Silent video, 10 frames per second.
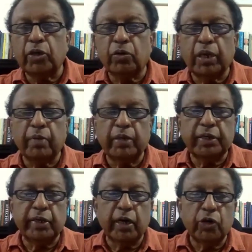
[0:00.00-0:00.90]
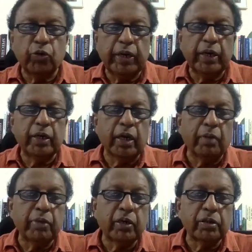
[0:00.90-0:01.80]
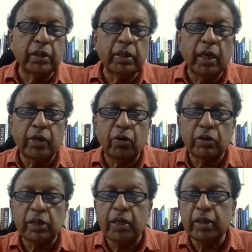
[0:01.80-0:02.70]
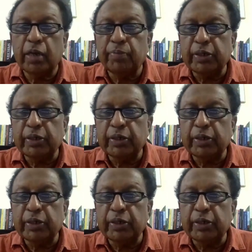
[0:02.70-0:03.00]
nuclear material to India because India had not signed the N